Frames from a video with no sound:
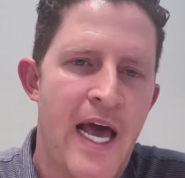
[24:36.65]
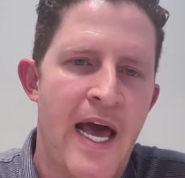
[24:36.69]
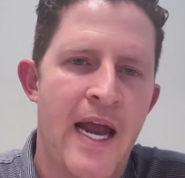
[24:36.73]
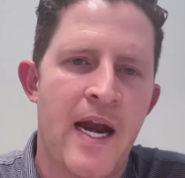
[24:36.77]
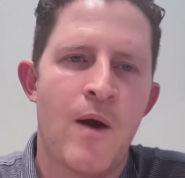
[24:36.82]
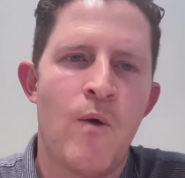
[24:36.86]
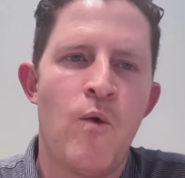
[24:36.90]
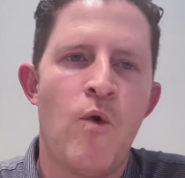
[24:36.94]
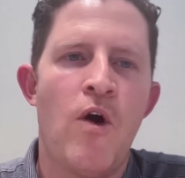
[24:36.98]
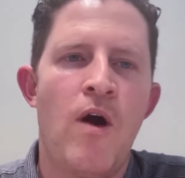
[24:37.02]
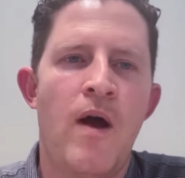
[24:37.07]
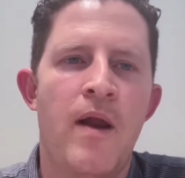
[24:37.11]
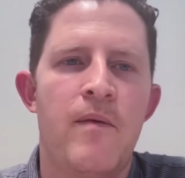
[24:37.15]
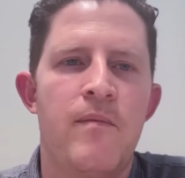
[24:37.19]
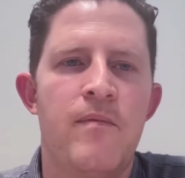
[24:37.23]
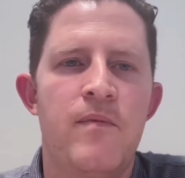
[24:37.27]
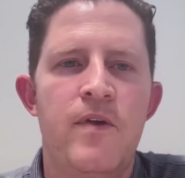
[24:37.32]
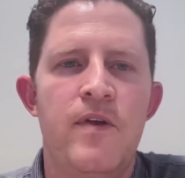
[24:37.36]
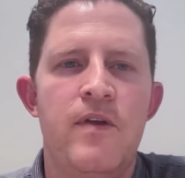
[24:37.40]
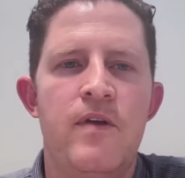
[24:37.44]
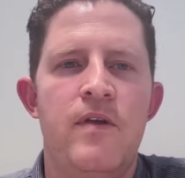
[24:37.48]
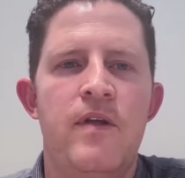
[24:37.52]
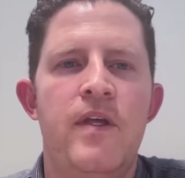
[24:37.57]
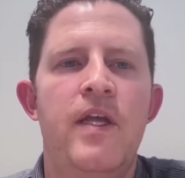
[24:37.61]
And I want,
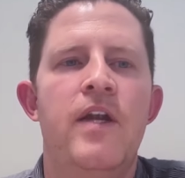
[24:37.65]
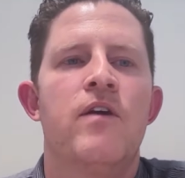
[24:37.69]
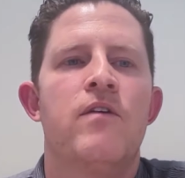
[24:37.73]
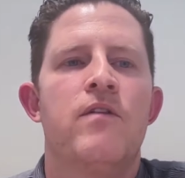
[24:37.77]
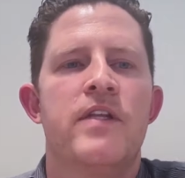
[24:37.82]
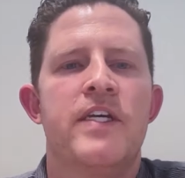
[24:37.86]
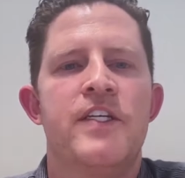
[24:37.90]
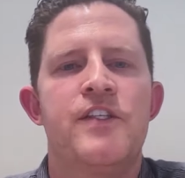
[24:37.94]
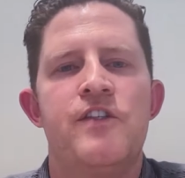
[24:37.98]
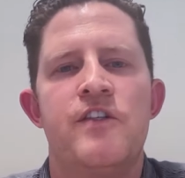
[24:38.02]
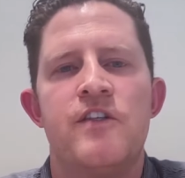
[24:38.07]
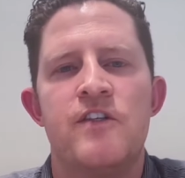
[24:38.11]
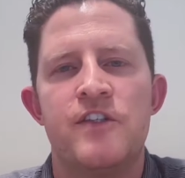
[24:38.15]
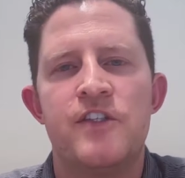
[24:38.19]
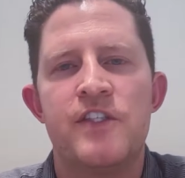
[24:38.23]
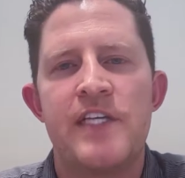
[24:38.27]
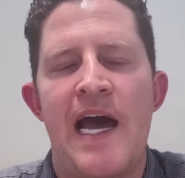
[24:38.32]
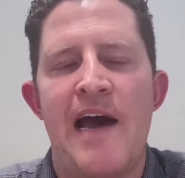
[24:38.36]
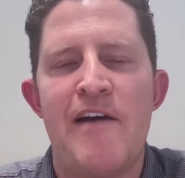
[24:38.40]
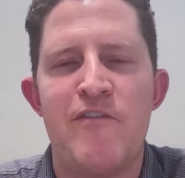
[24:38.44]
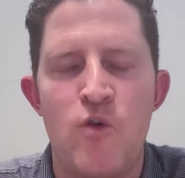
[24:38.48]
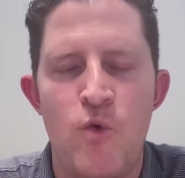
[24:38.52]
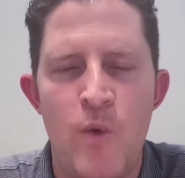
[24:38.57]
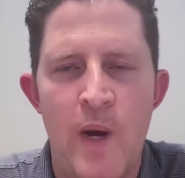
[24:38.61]
listeners to
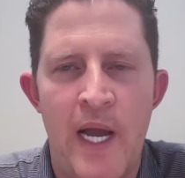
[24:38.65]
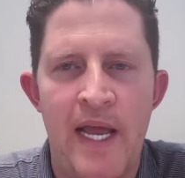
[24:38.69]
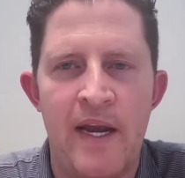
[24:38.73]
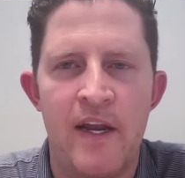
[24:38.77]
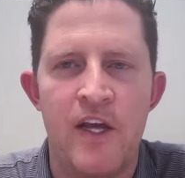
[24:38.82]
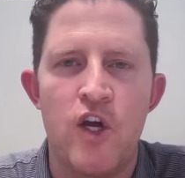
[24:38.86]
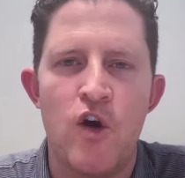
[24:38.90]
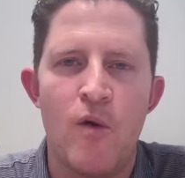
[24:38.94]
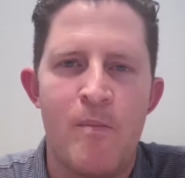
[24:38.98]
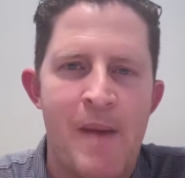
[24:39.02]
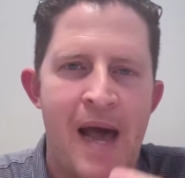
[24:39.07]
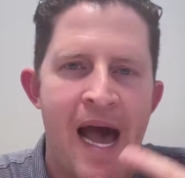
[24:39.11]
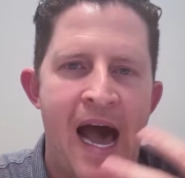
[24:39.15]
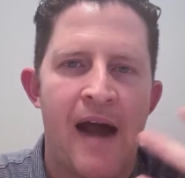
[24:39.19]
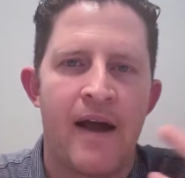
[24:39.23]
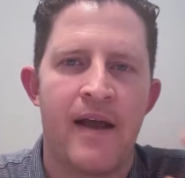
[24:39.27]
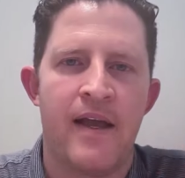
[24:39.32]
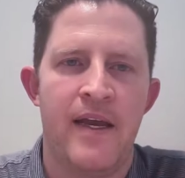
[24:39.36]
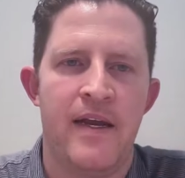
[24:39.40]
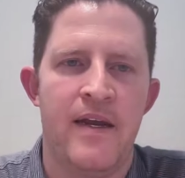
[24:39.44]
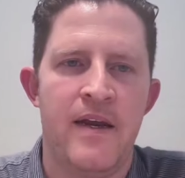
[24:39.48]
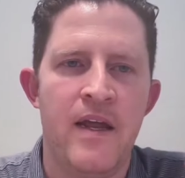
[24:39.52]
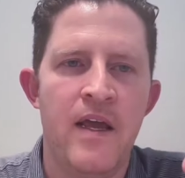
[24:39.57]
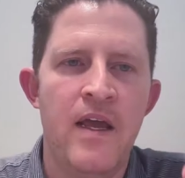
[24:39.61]
have a way to go back
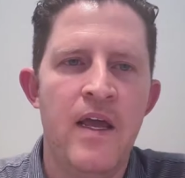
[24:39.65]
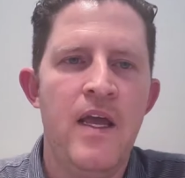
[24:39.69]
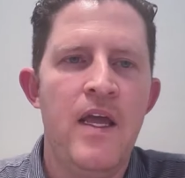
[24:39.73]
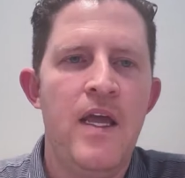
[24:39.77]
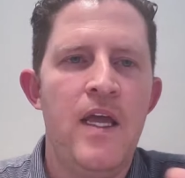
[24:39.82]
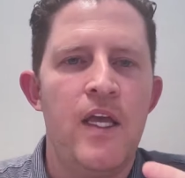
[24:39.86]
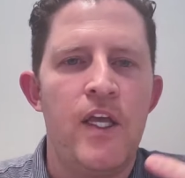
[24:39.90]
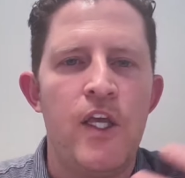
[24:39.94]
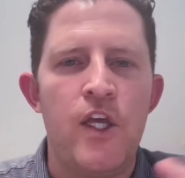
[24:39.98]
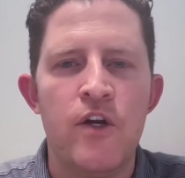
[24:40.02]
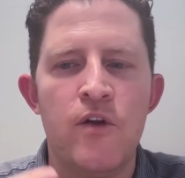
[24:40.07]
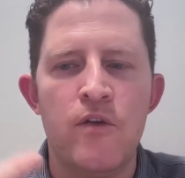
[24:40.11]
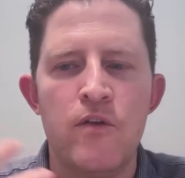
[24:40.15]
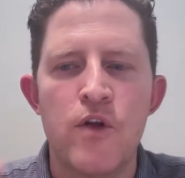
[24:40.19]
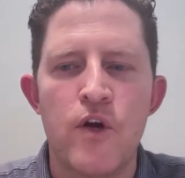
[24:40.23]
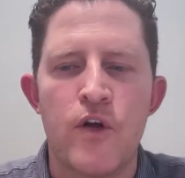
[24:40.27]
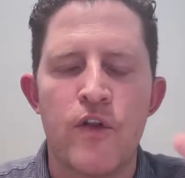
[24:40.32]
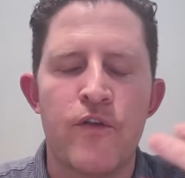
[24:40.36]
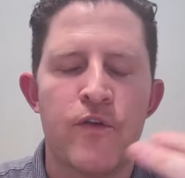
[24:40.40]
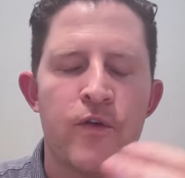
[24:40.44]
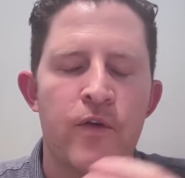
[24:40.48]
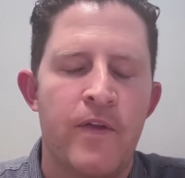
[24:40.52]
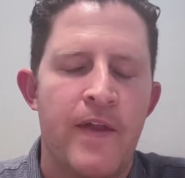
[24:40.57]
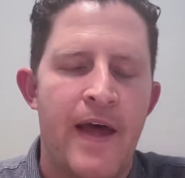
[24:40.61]
and, look
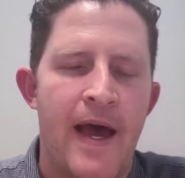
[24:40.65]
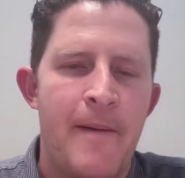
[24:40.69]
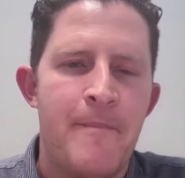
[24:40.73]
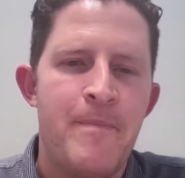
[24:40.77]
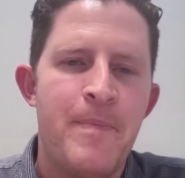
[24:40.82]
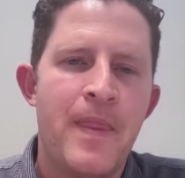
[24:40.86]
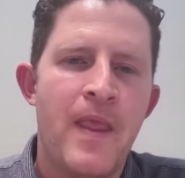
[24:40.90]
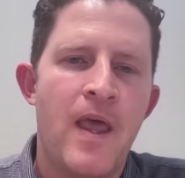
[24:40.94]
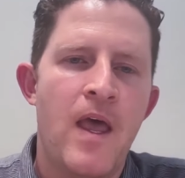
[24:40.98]
through that.